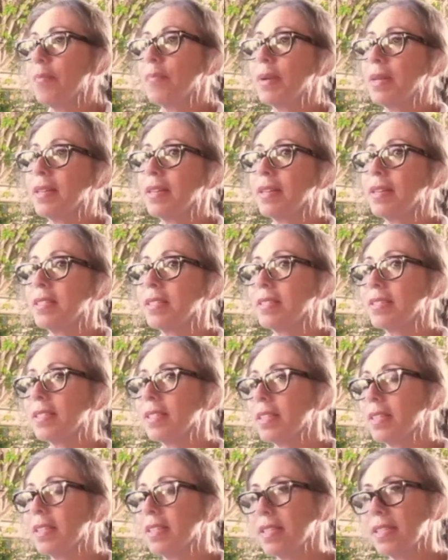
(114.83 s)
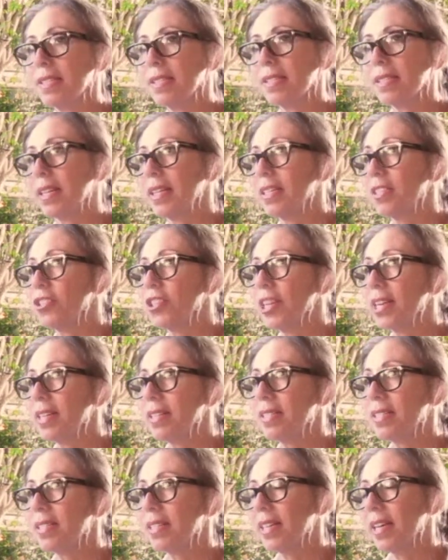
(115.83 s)
But it's this
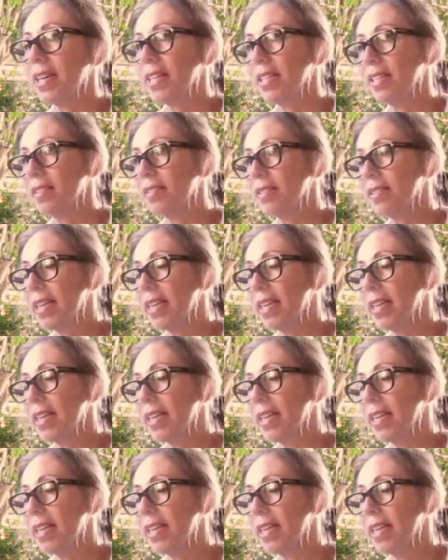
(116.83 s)
chance to kind of